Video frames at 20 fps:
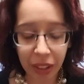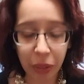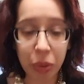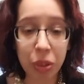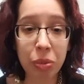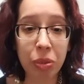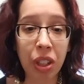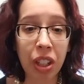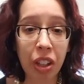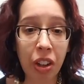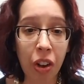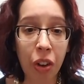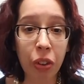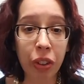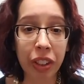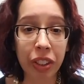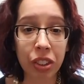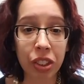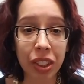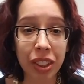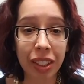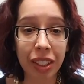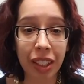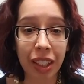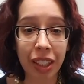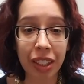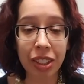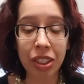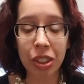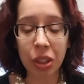was very hulkish
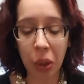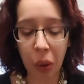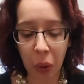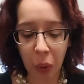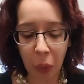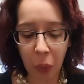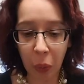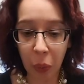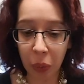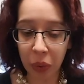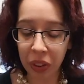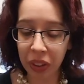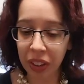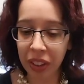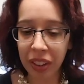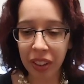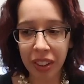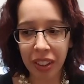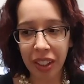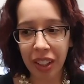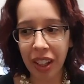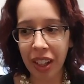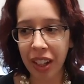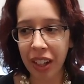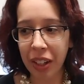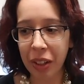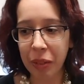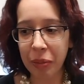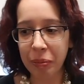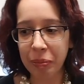today, so
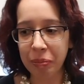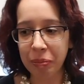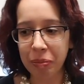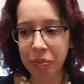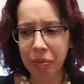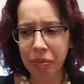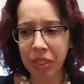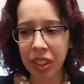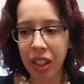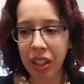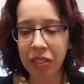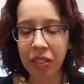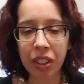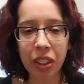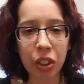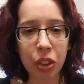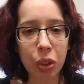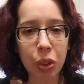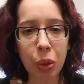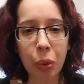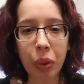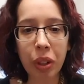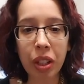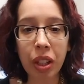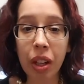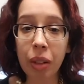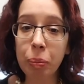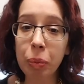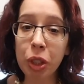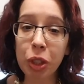I figured, you know
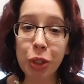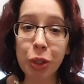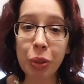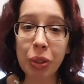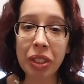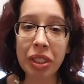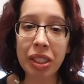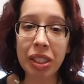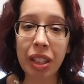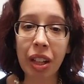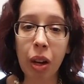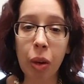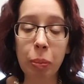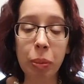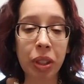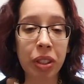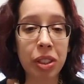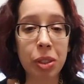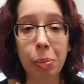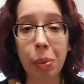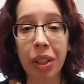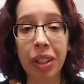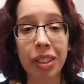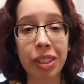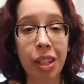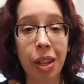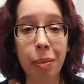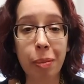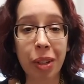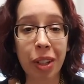what, I'm gonna do this now because by
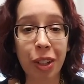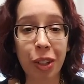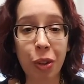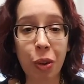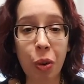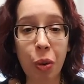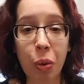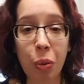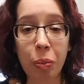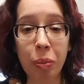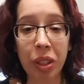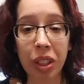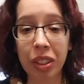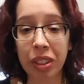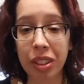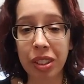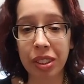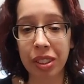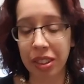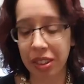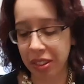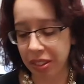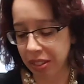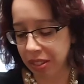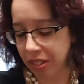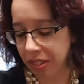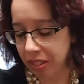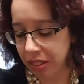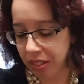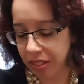the time I get home,
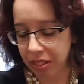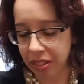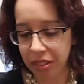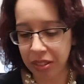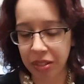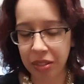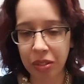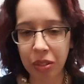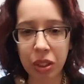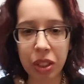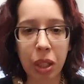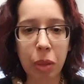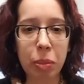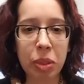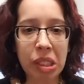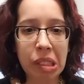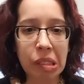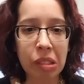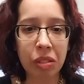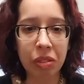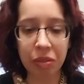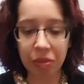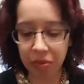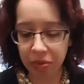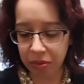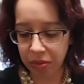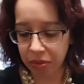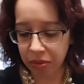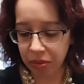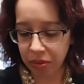what time is
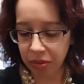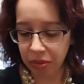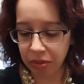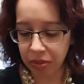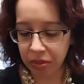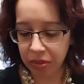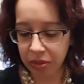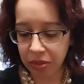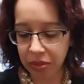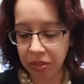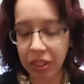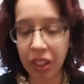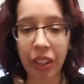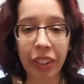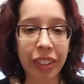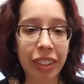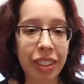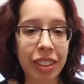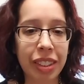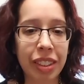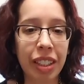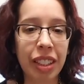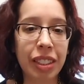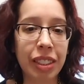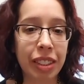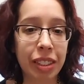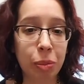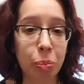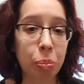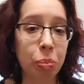it?
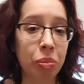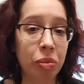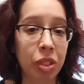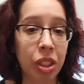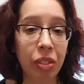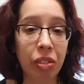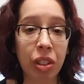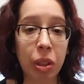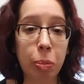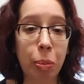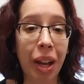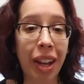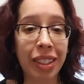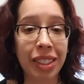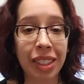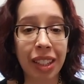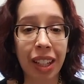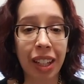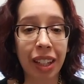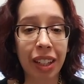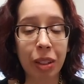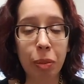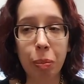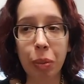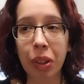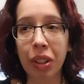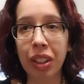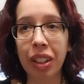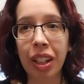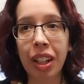It's definitely past 8,
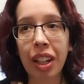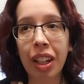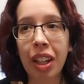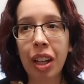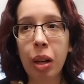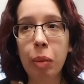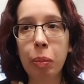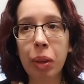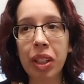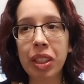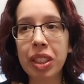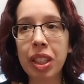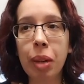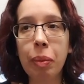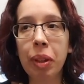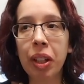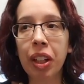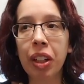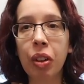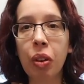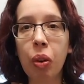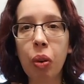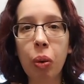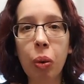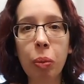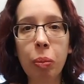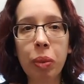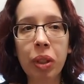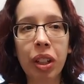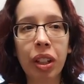but by the time I get
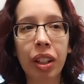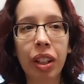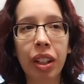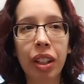home,